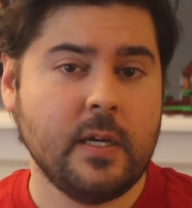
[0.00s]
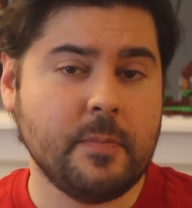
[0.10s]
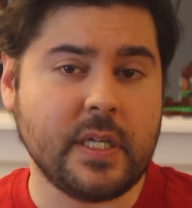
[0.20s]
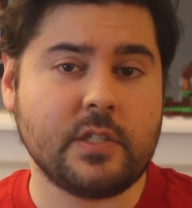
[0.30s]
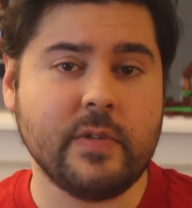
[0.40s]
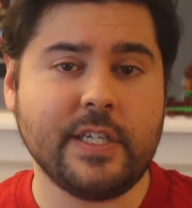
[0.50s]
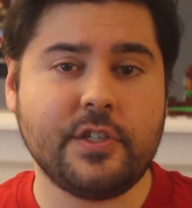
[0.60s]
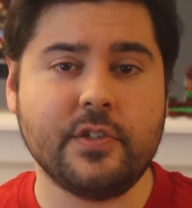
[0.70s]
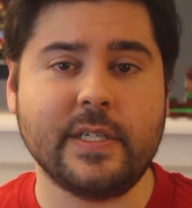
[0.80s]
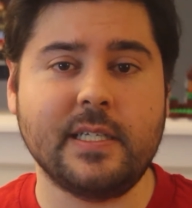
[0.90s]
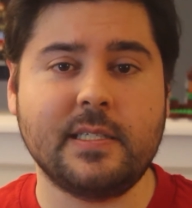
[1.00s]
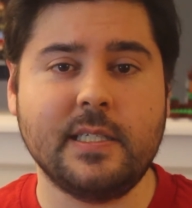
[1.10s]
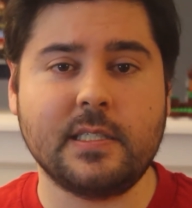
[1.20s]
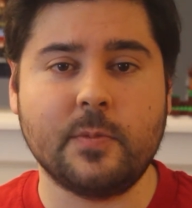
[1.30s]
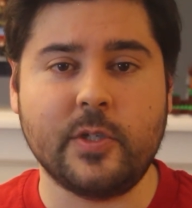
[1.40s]
but it's reassuring to see
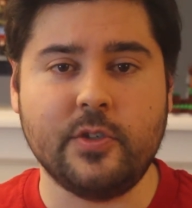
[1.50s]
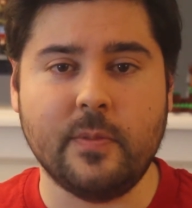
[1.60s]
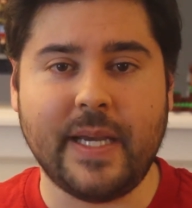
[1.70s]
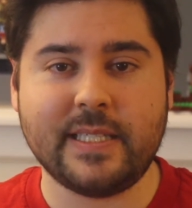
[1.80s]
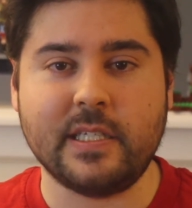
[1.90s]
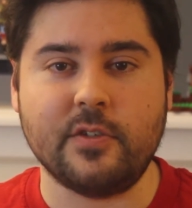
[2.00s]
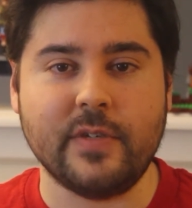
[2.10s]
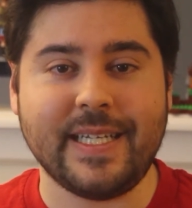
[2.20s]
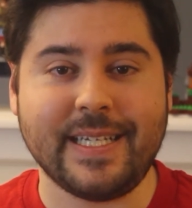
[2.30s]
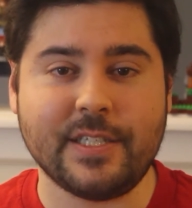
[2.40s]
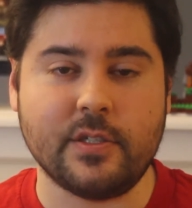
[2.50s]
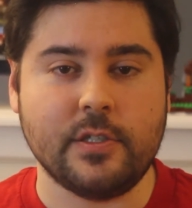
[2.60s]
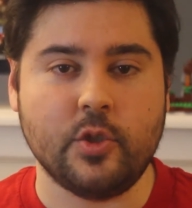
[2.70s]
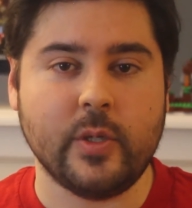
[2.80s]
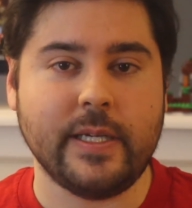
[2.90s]
someone do a basic greetings or
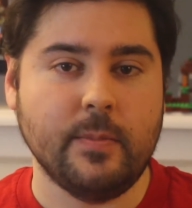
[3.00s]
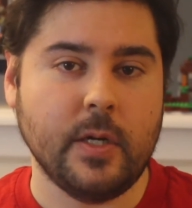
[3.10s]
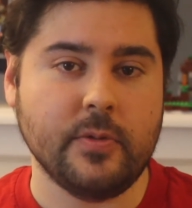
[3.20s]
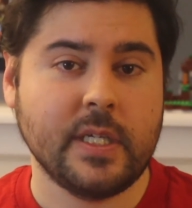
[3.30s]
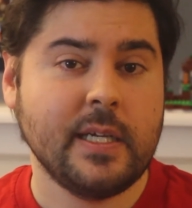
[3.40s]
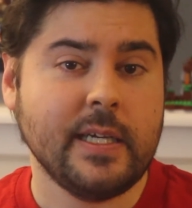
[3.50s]
joy emote.